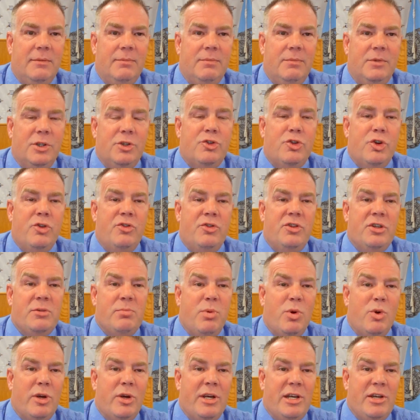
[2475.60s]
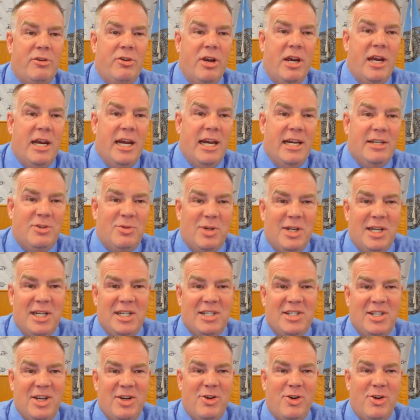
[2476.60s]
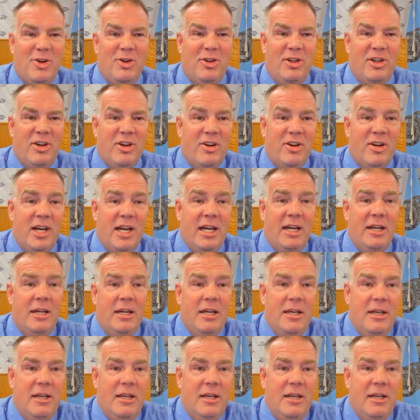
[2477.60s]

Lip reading: The truth is boring, Gray. That's what I said earlier.